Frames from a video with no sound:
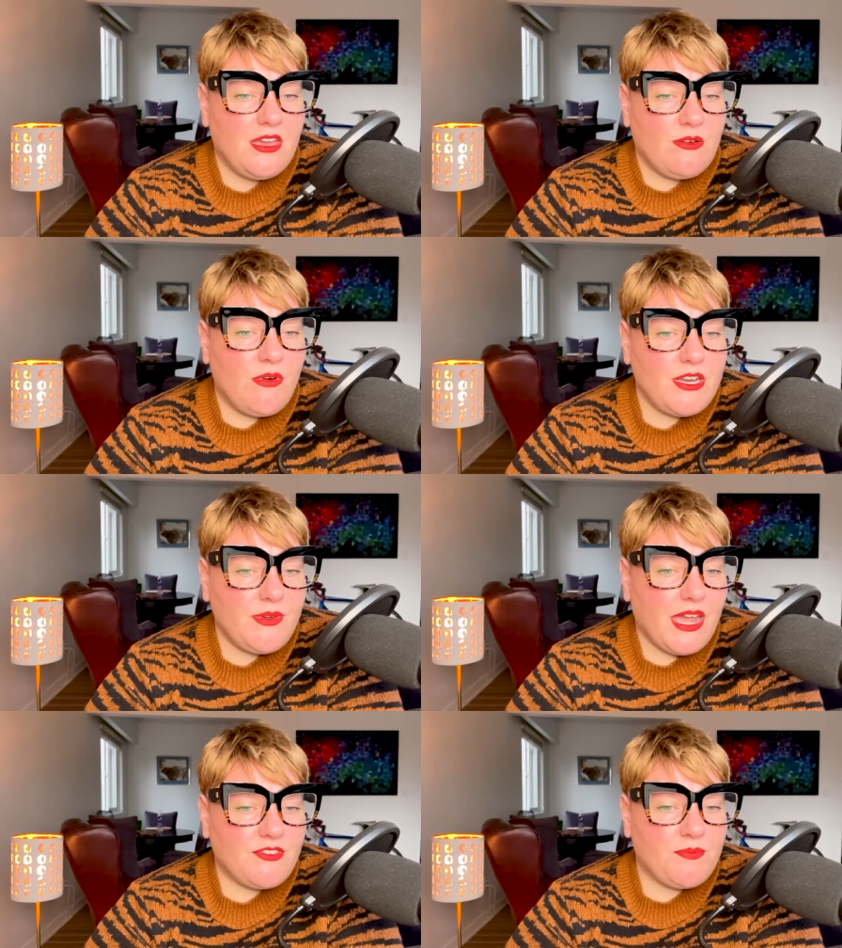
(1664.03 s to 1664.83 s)
Why do
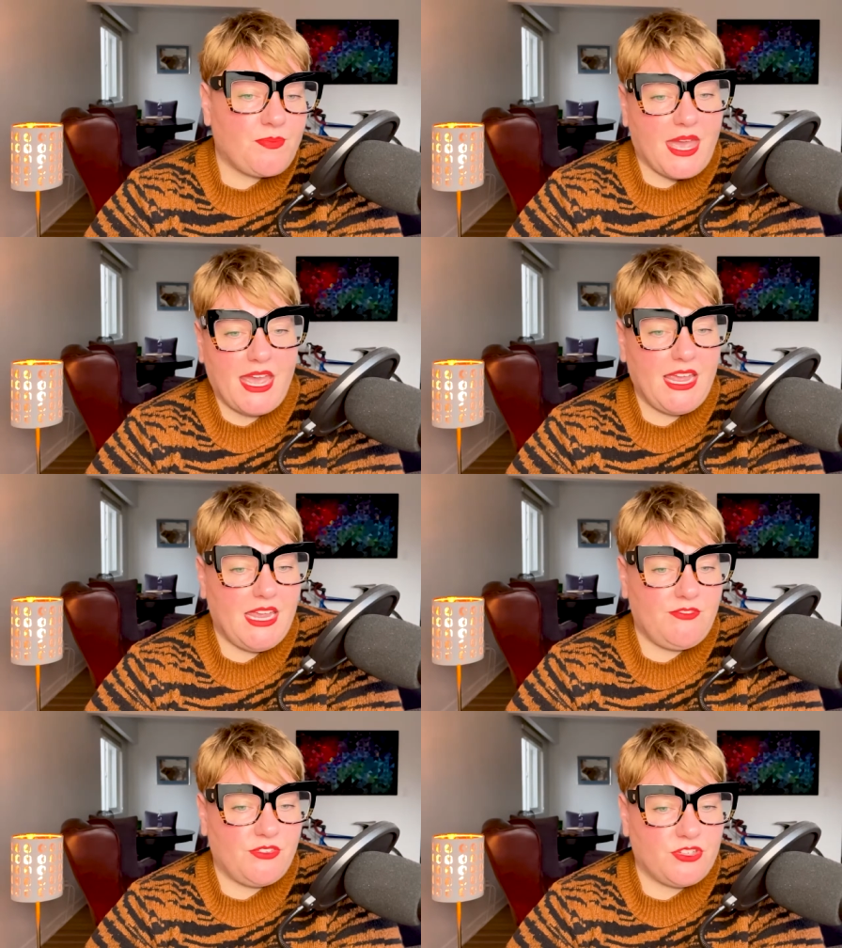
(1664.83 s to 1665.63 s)
I have to
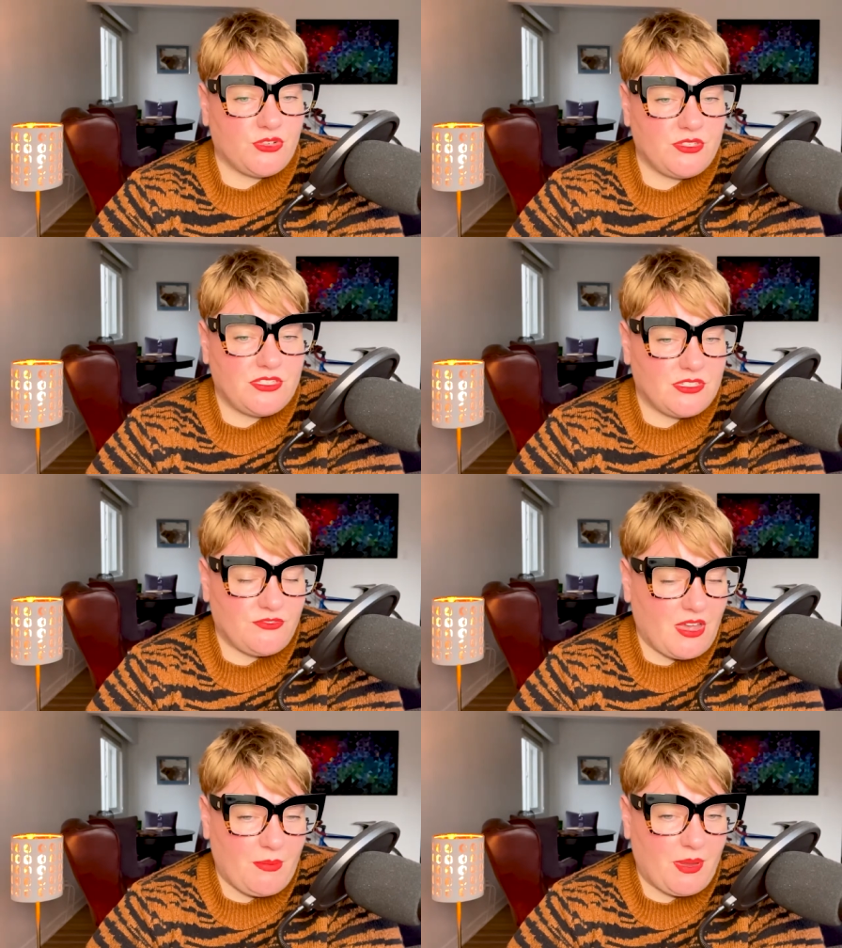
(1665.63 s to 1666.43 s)
pay for the choices of
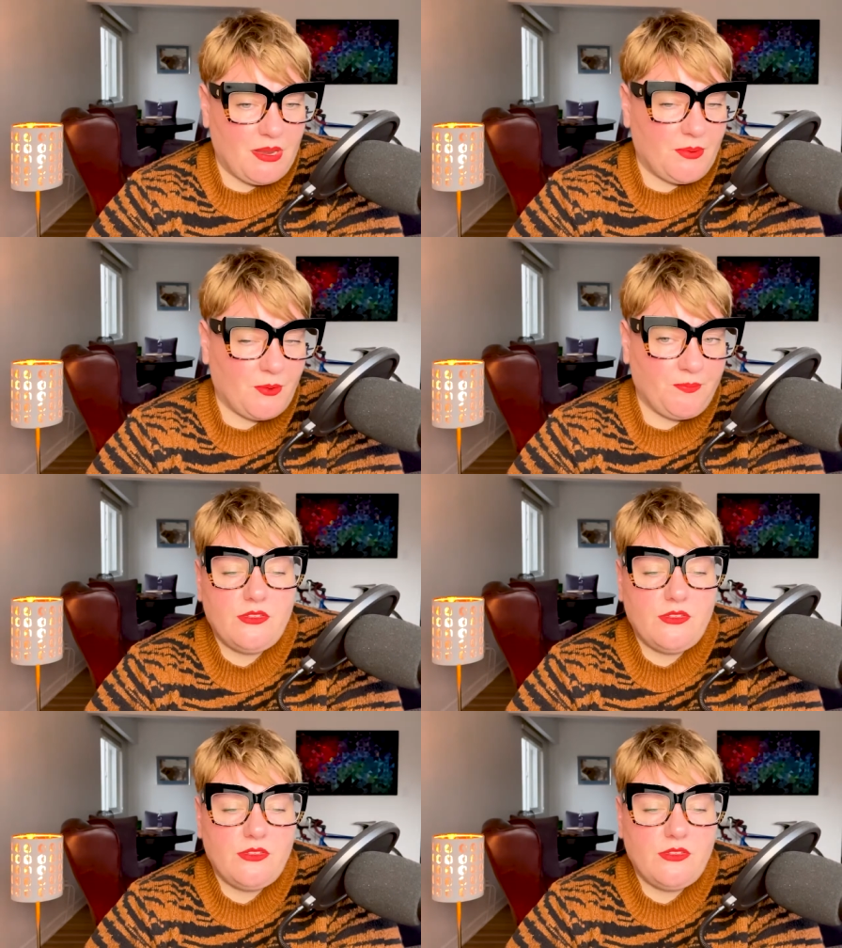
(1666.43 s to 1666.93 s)
fat people?